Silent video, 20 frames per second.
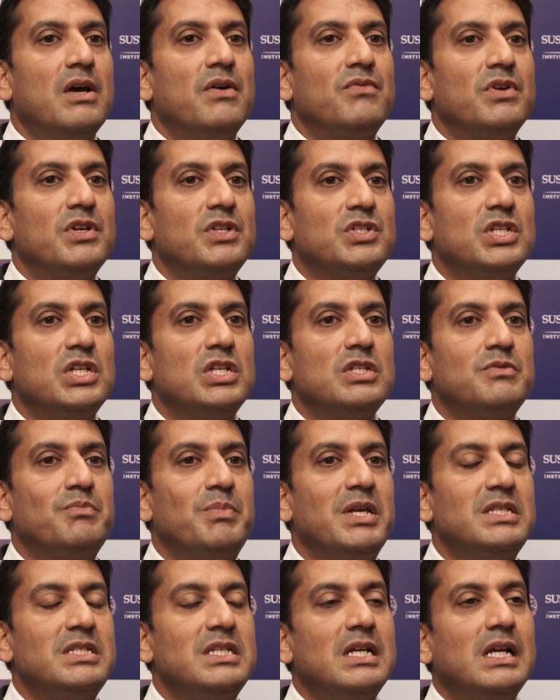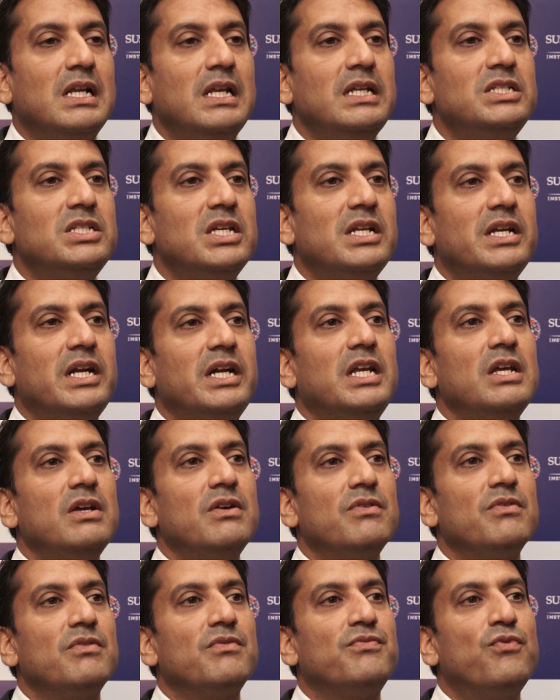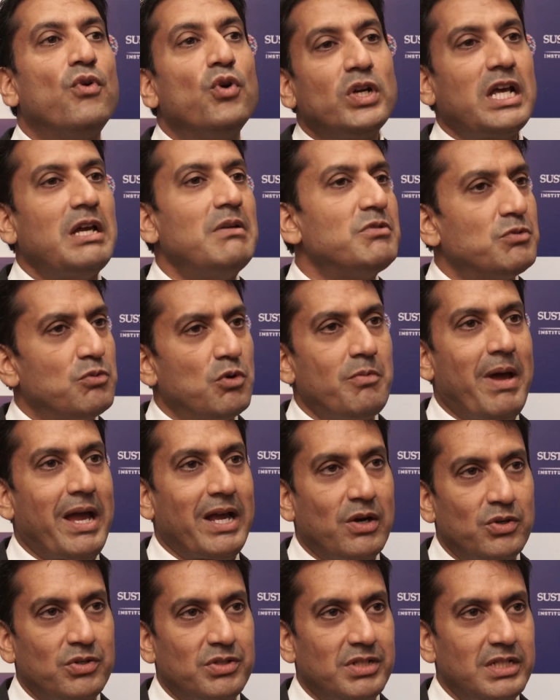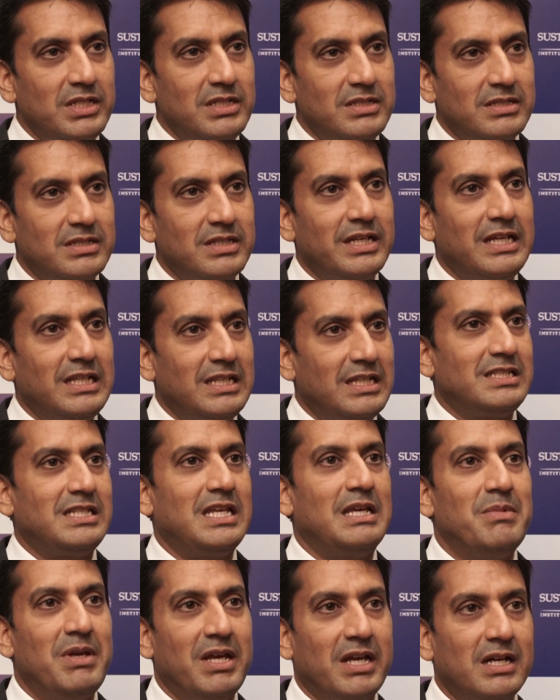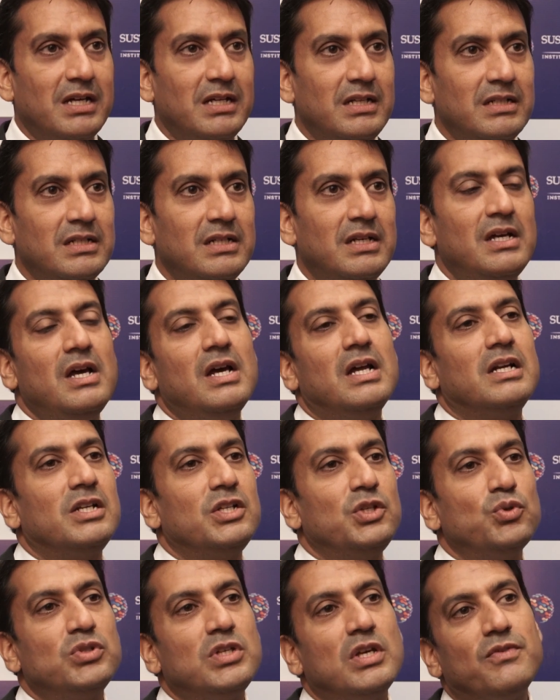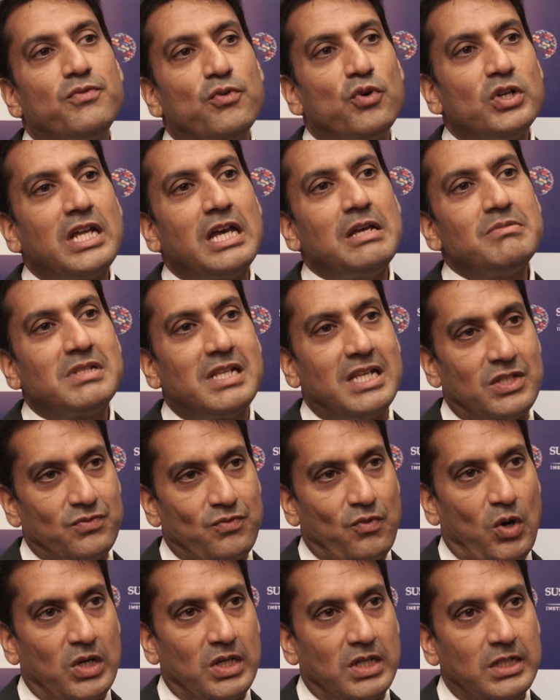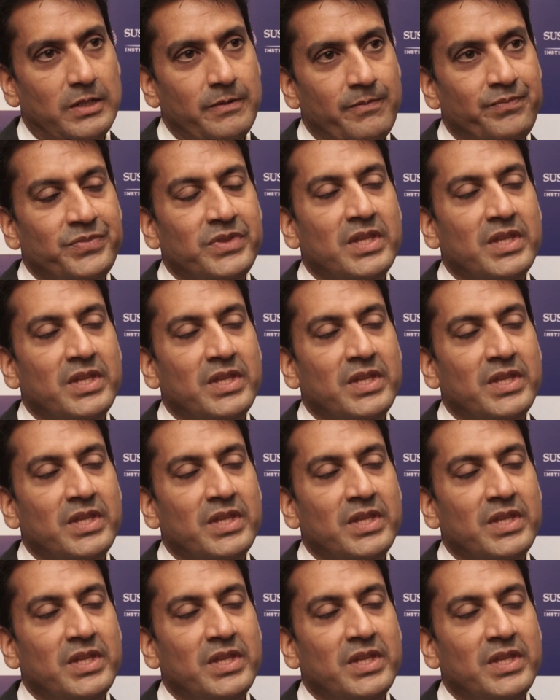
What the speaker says: which is basically generating 4 times more mango trees in the same acre, using 4 times less water,